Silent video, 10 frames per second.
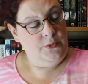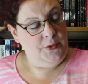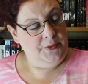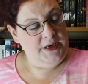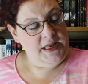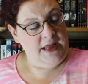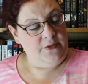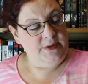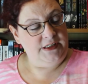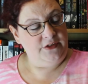The Whirlwind Life and
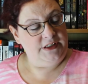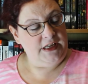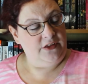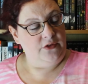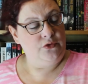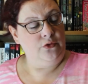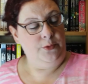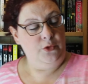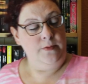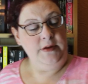Mysterious Death of
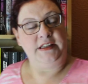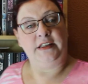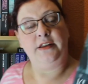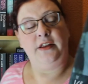Screwball Comedian